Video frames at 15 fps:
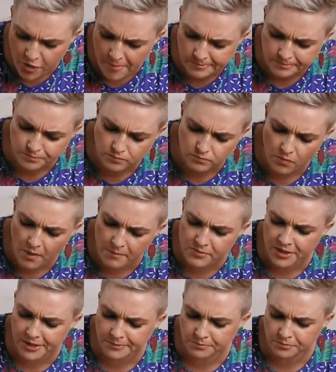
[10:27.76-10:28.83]
it. I'm
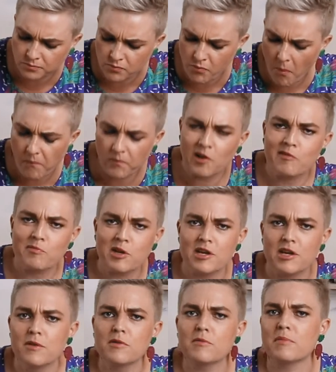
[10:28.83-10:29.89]
done. Leave me
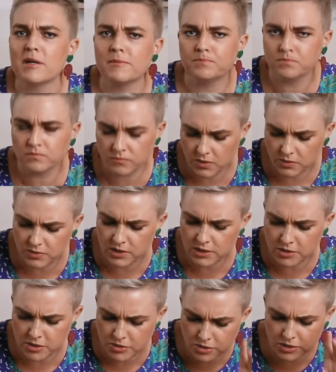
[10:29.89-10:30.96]
here with my
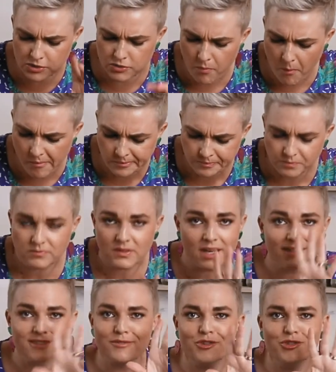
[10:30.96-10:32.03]
satay sticks.
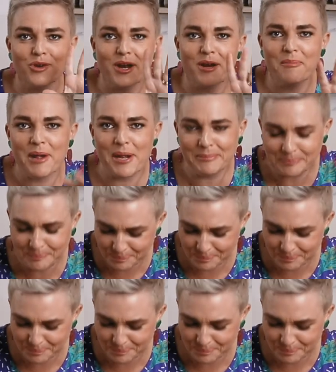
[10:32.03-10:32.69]
Thanks for joining me.